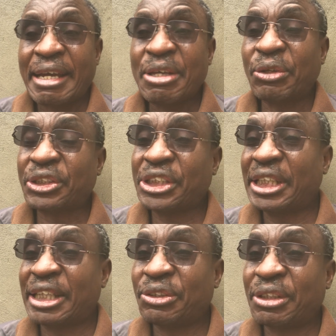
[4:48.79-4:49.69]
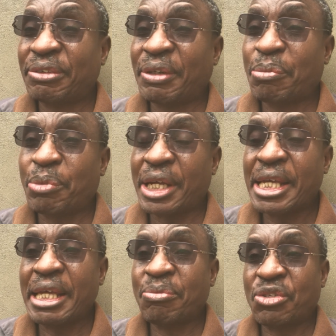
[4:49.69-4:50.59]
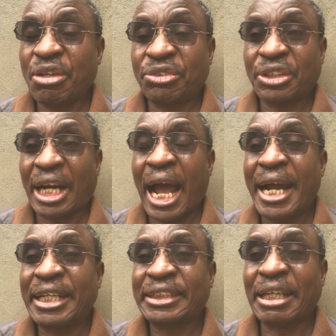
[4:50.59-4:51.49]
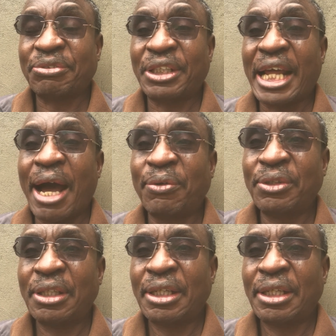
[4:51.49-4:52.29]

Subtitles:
he or she does not even bring himself or herself down